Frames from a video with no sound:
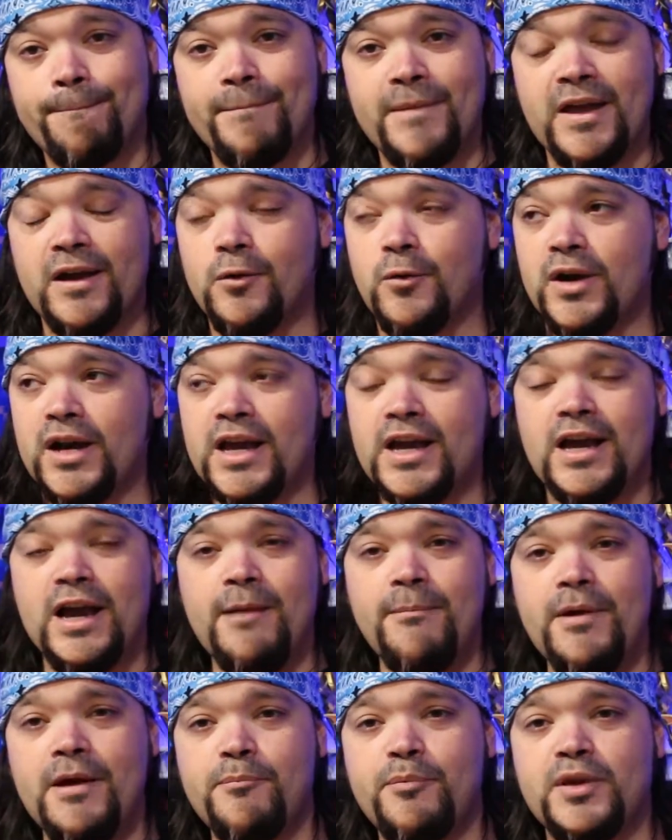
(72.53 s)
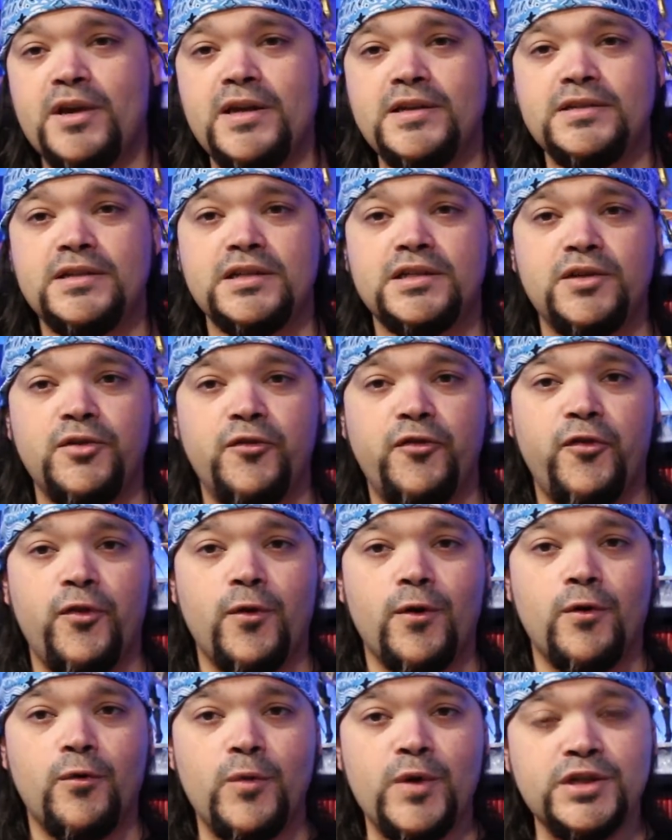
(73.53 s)
Now when I got my PlayStation
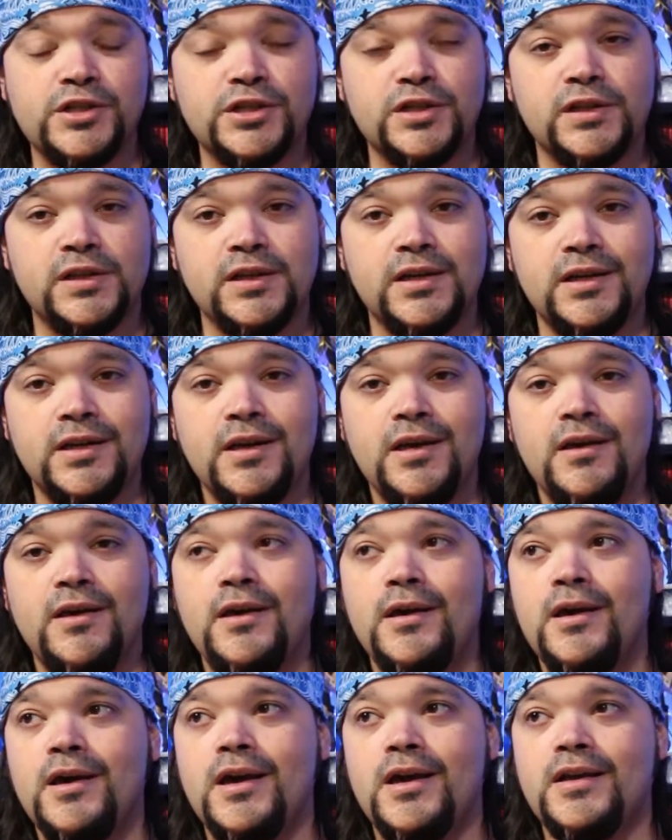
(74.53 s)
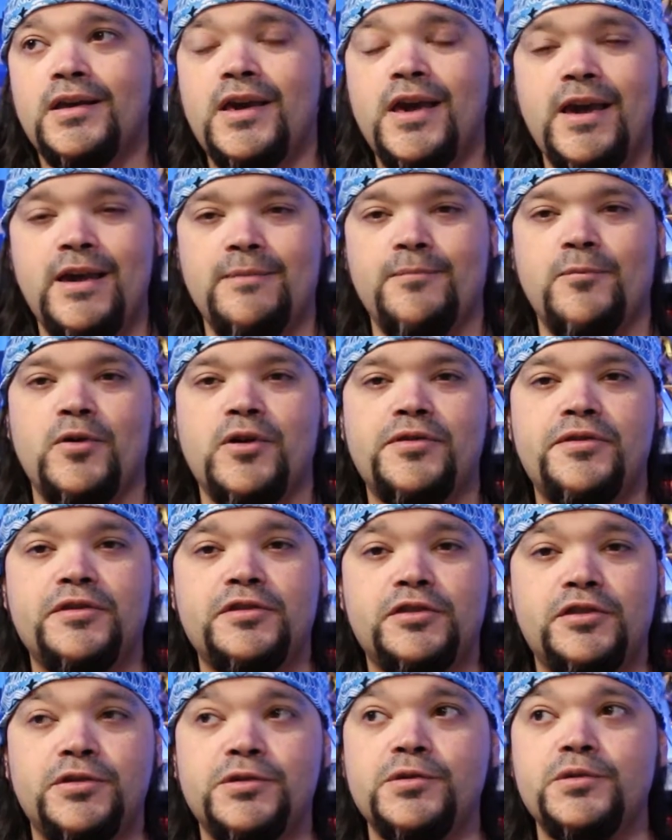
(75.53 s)
4 originally, it came
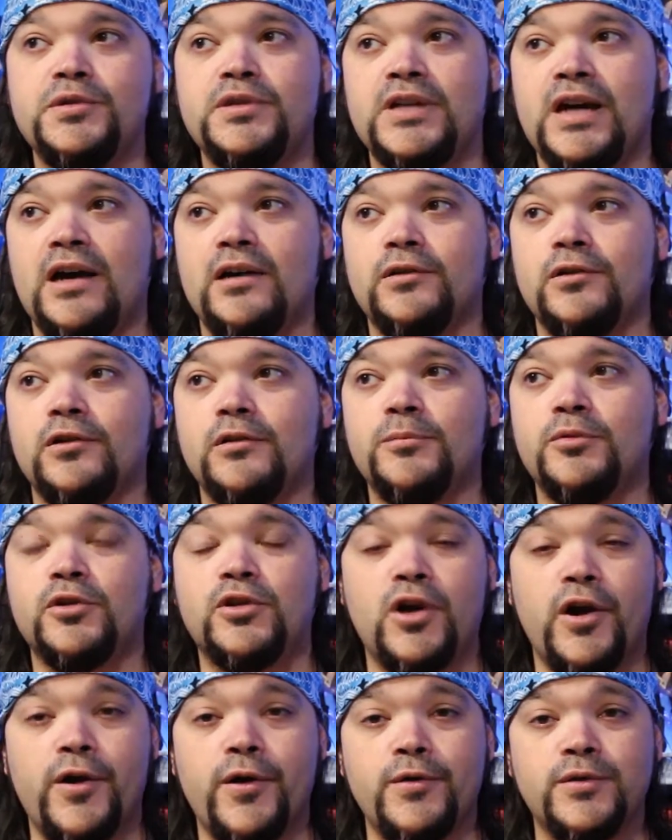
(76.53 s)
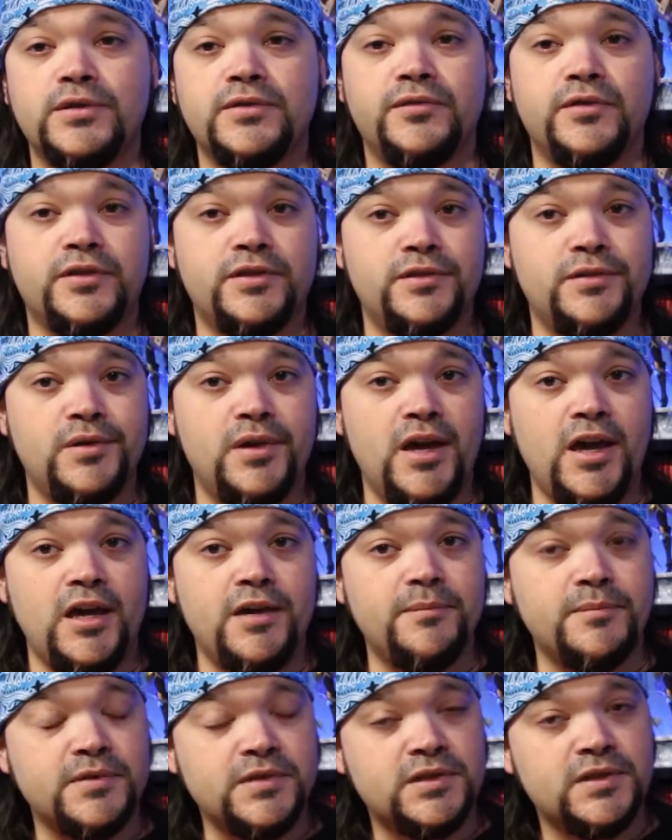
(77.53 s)
with 2 downloadable codes for 2
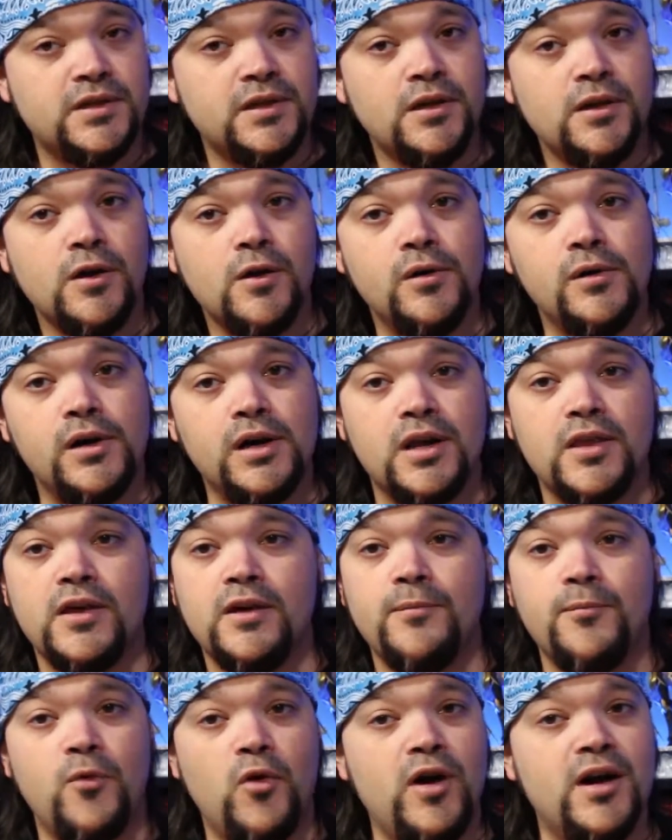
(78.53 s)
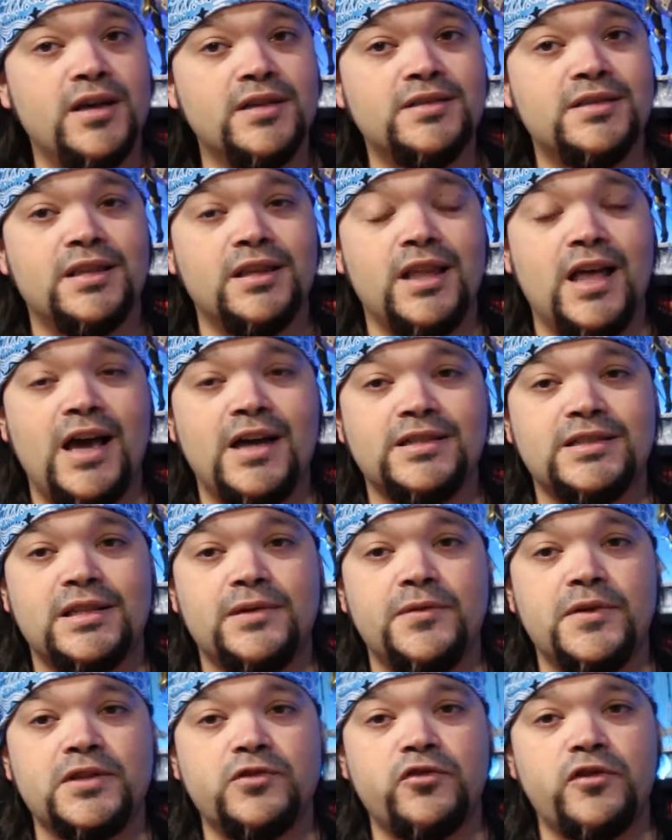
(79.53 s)
games. One of them was The Last
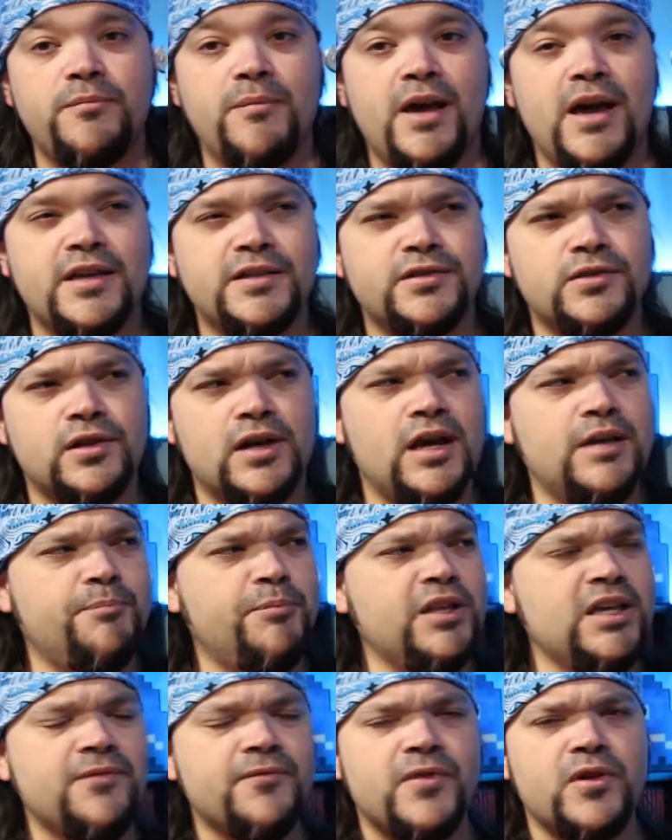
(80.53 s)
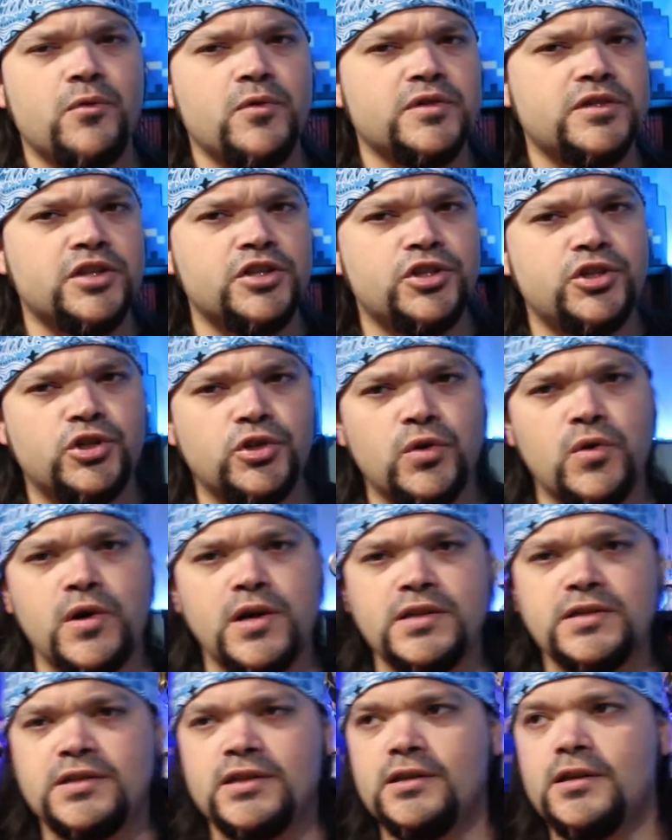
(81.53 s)
of Us Remastered. I believe there was a
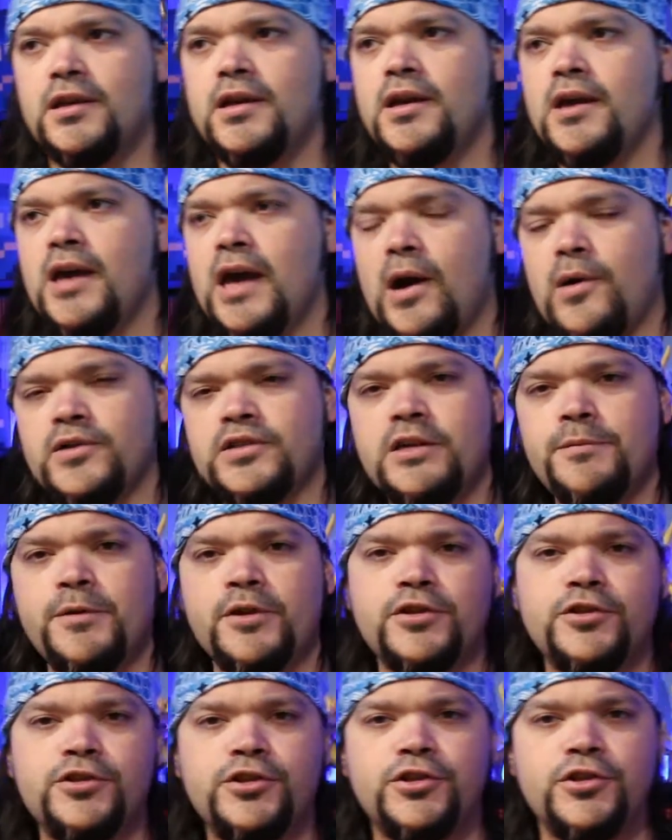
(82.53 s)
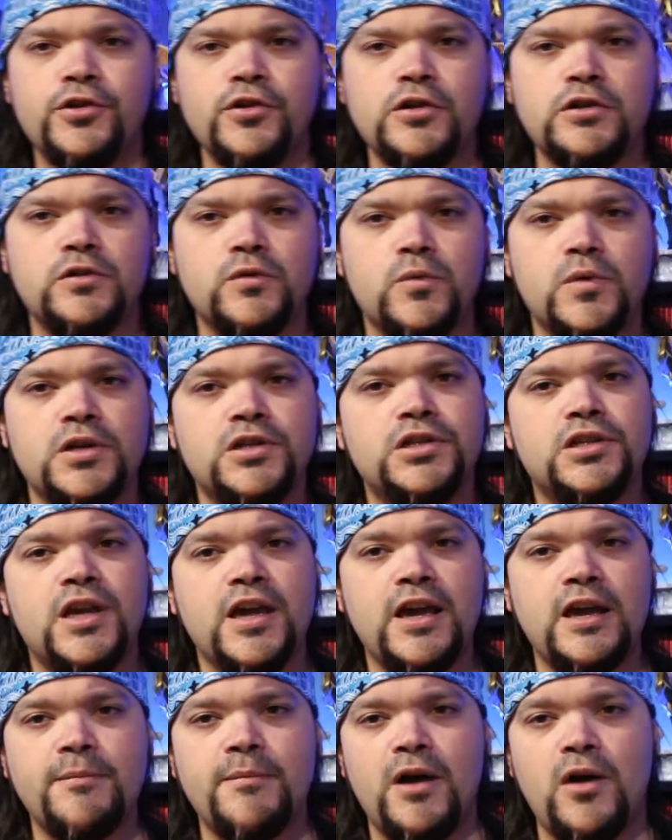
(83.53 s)
choice. I was able to choose which
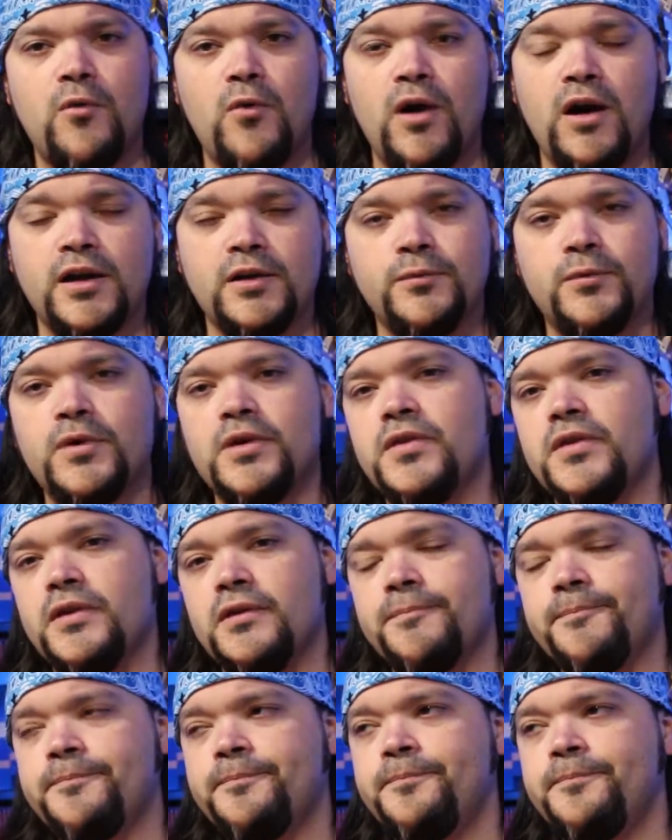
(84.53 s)
game I wanted with it.